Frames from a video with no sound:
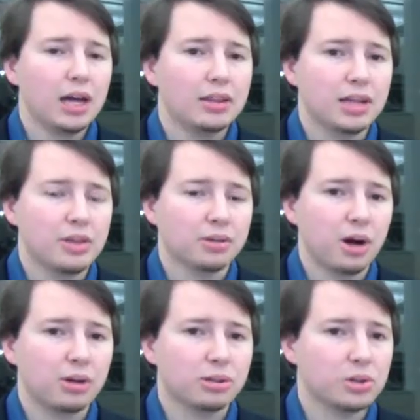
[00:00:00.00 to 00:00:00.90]
The other
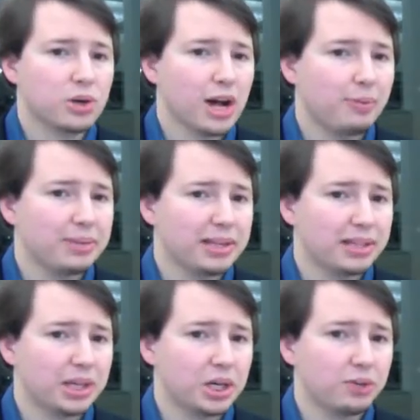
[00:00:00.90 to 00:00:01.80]
otters are now being
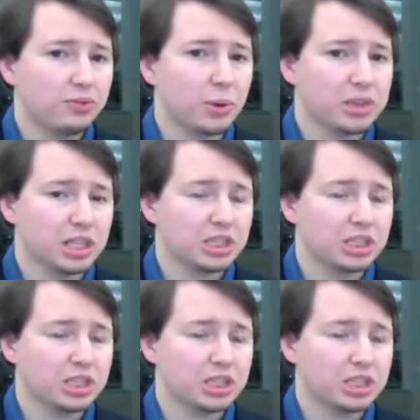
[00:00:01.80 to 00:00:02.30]
cared for at the